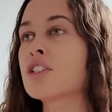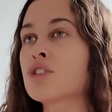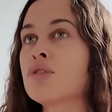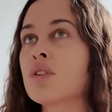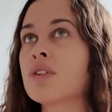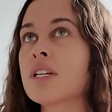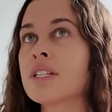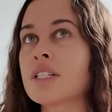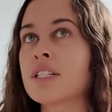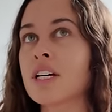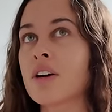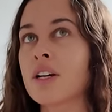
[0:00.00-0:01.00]
It's not
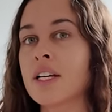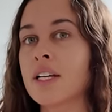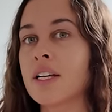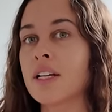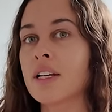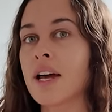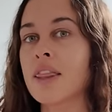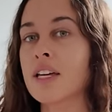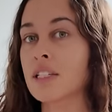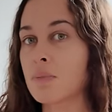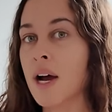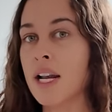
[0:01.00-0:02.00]
necessarily like
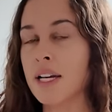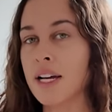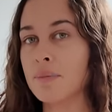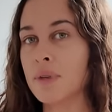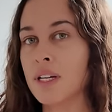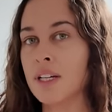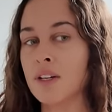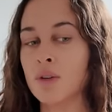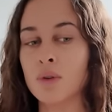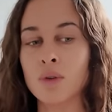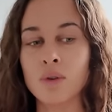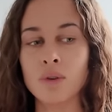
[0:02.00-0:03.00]
they're smiling at me
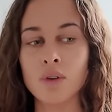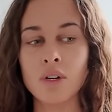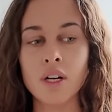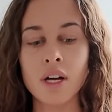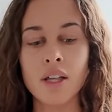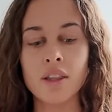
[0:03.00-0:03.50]
or